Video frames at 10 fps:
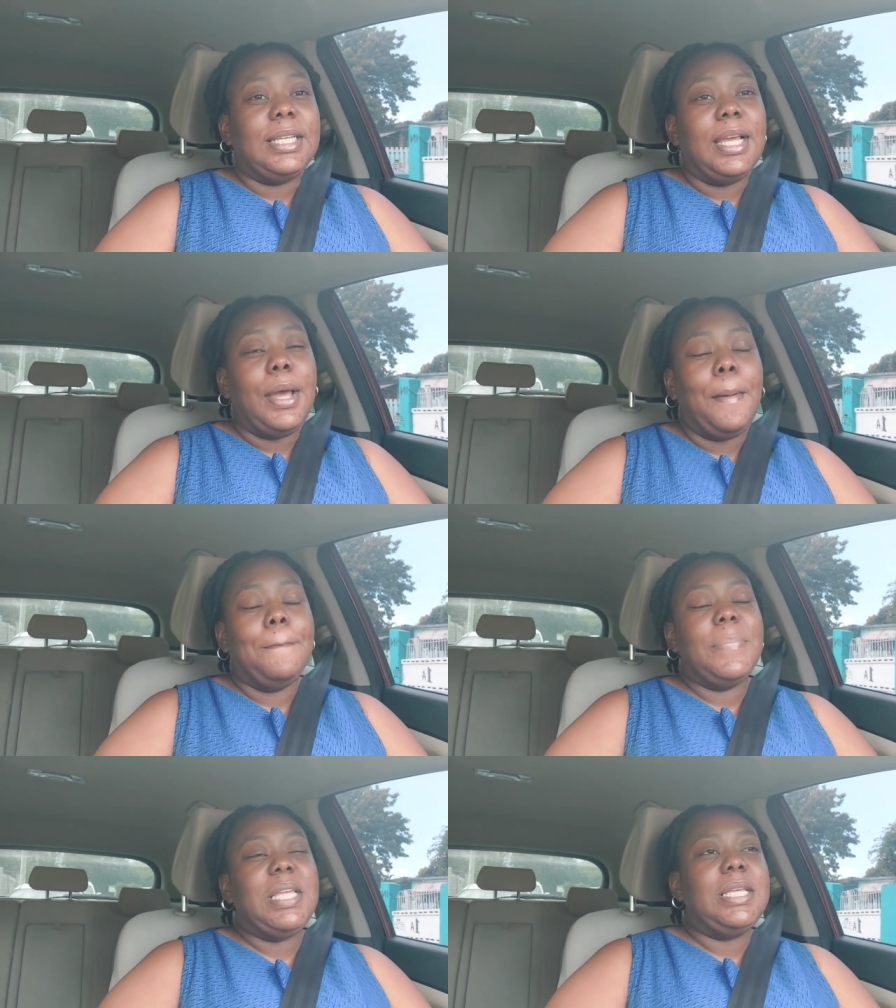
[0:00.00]

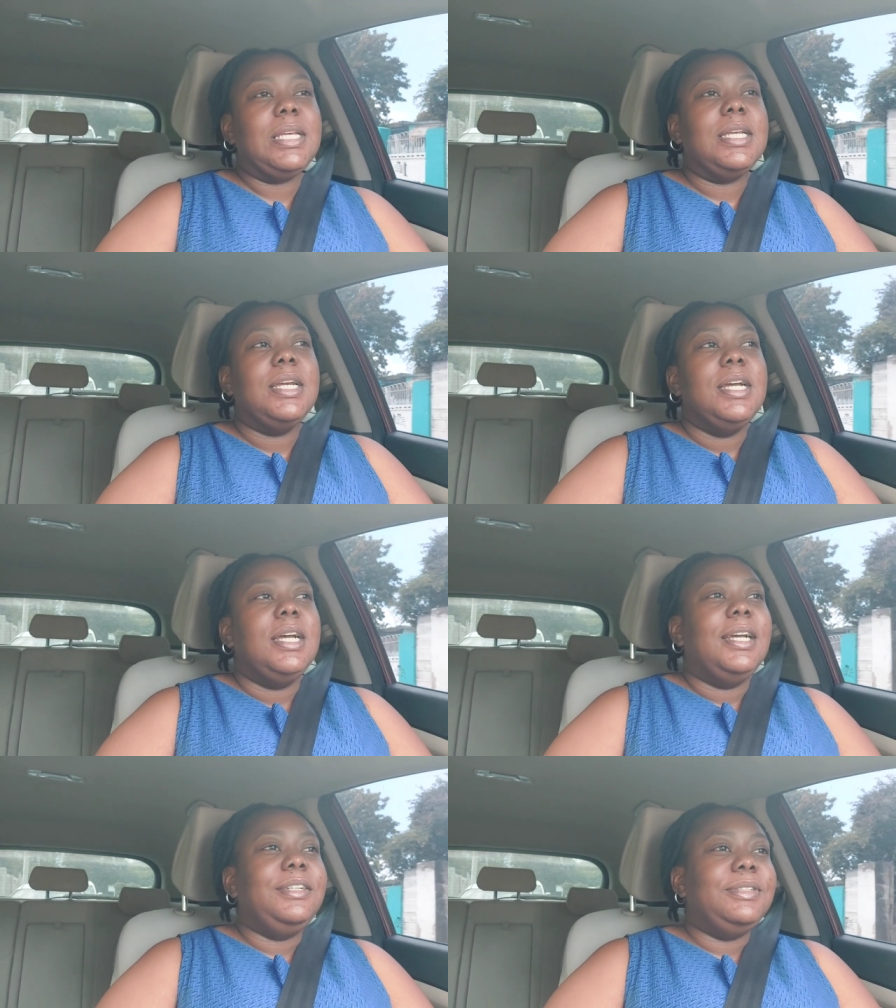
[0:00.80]
me
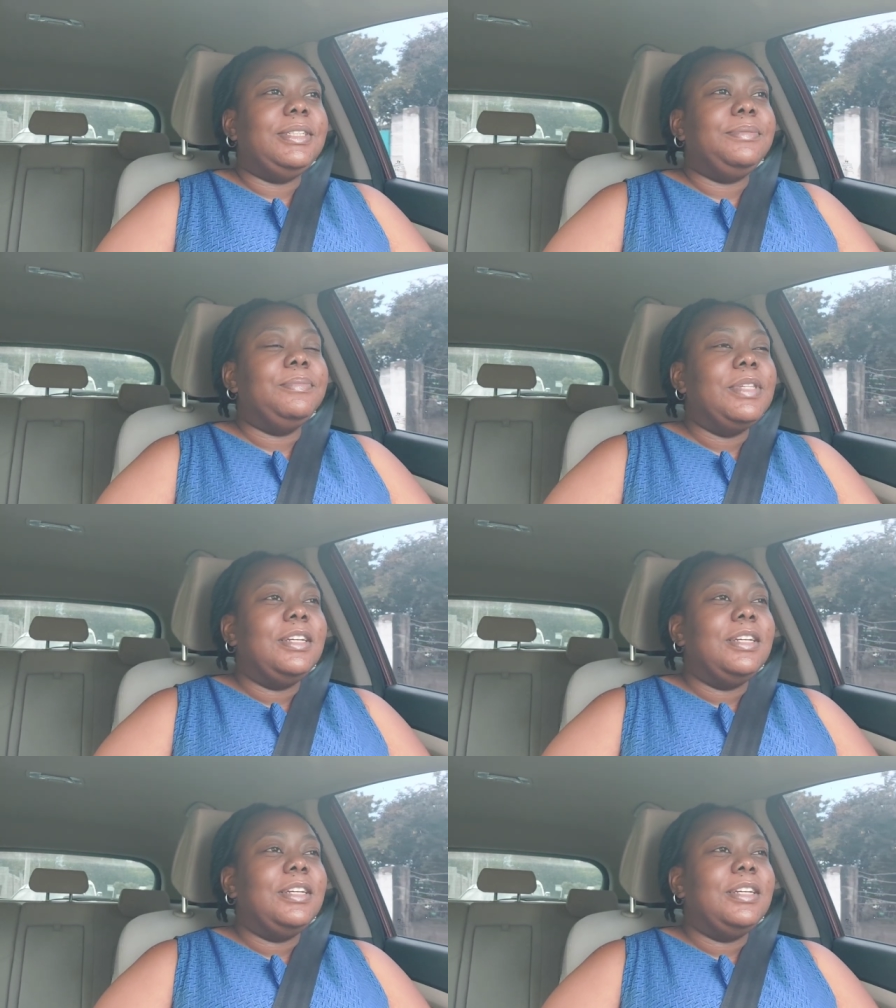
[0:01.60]
anyways